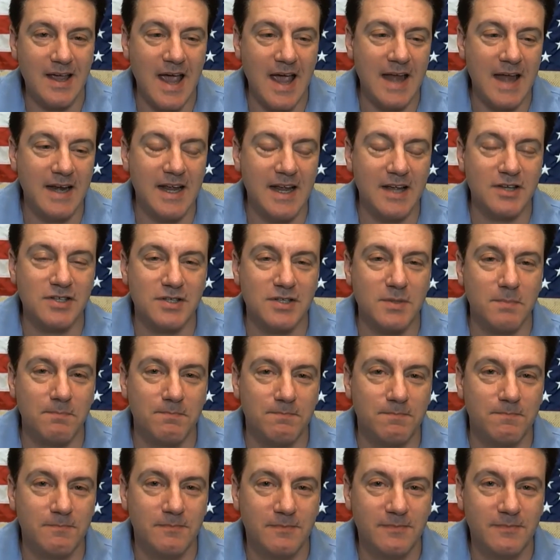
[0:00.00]
And
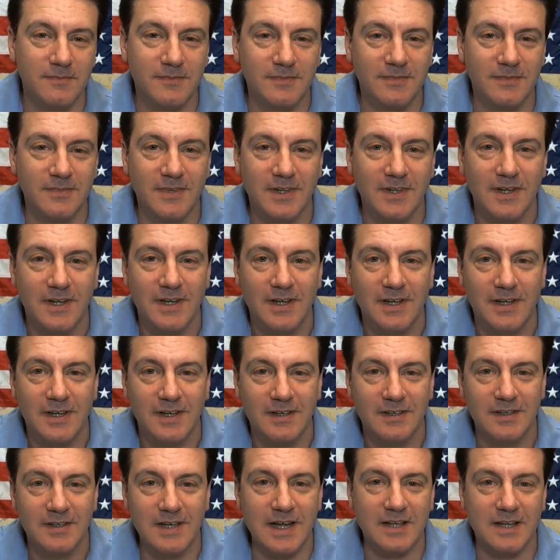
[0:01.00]

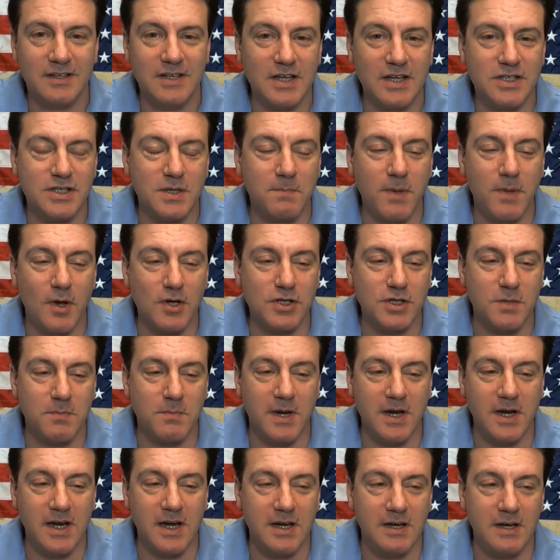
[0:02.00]
they're supposed to
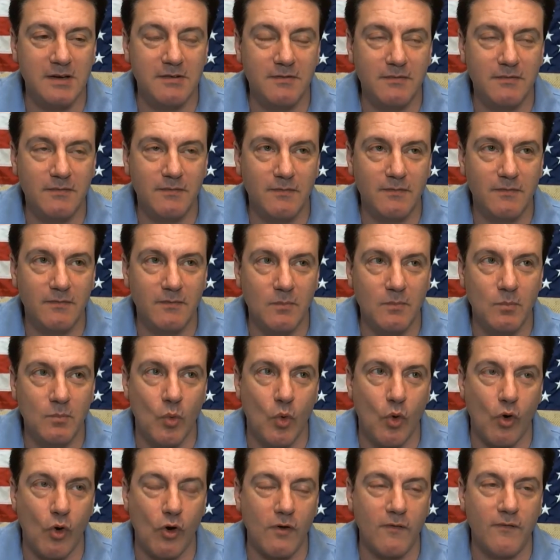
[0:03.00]
be
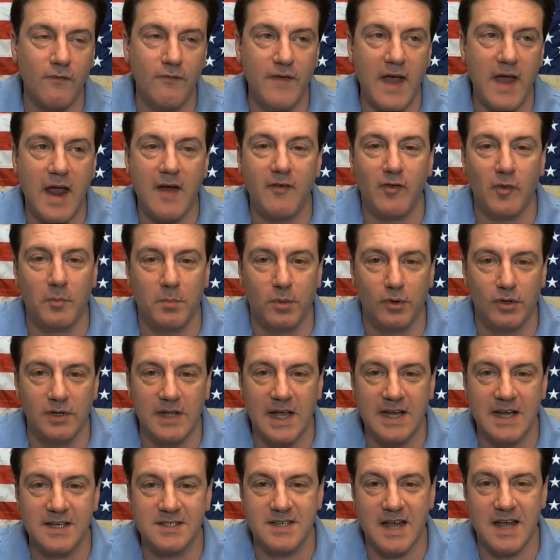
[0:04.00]
more favorable,
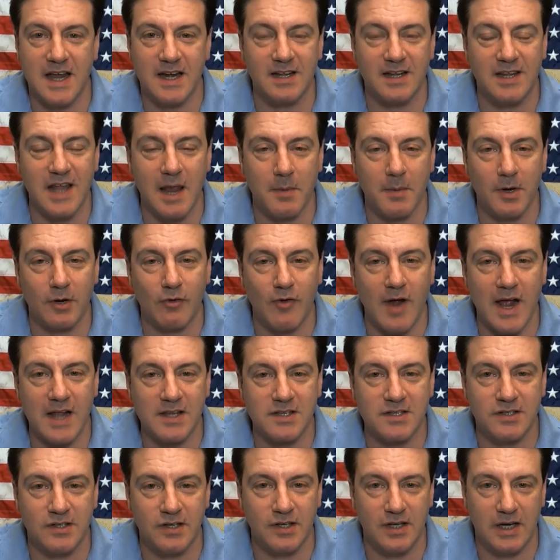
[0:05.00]
they say, the
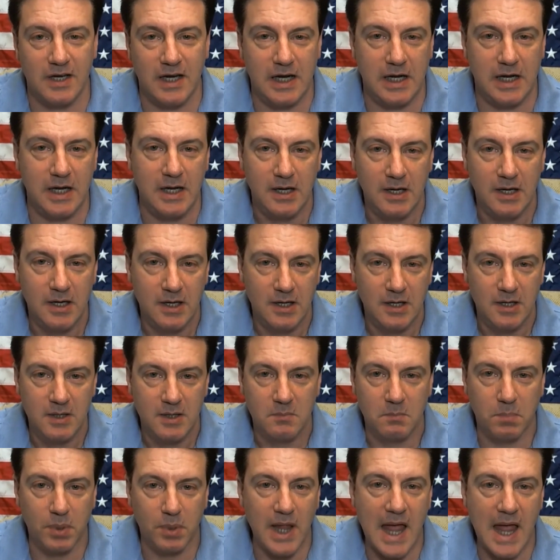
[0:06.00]
Democrats, to the
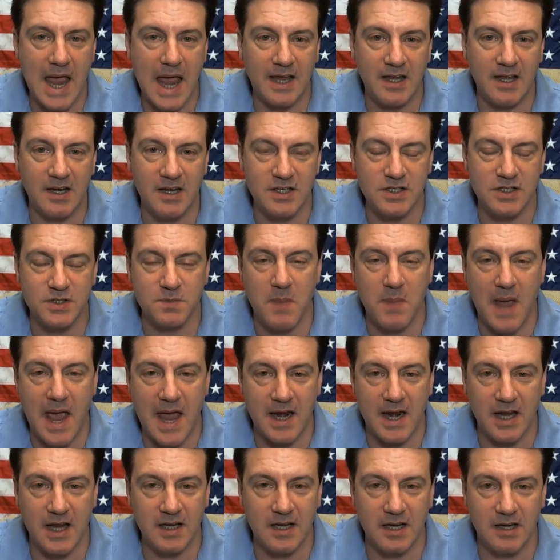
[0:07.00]
black and
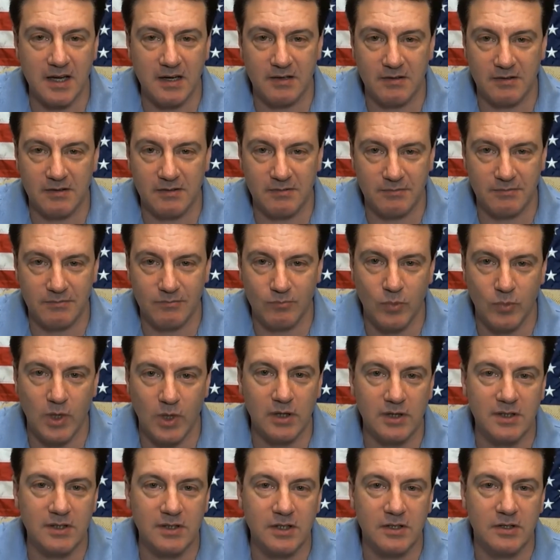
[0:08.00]
Hispanic and,
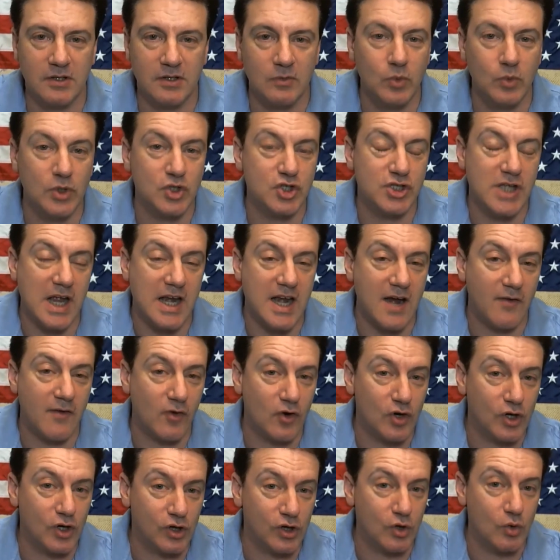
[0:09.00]
well, which they
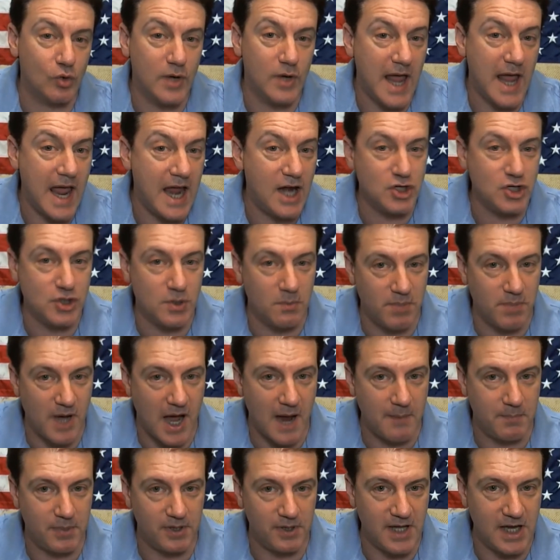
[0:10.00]
never include Asian
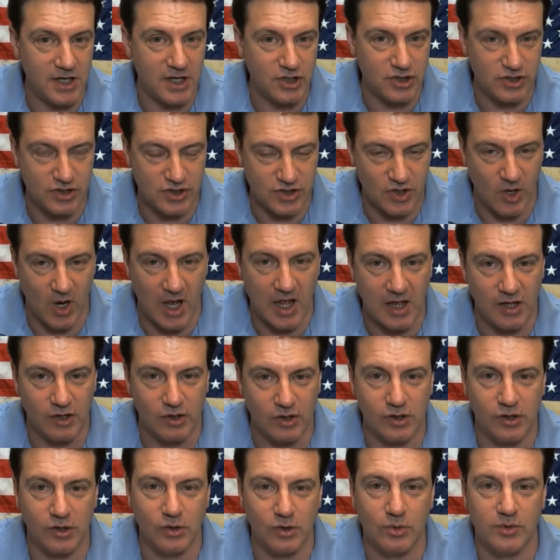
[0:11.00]
population, so I'll
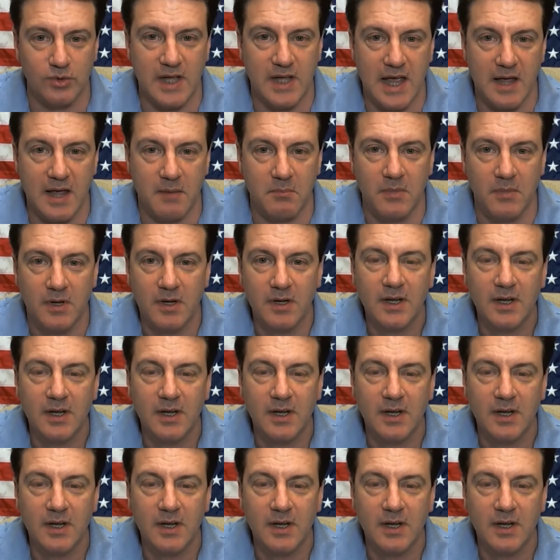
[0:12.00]
include them.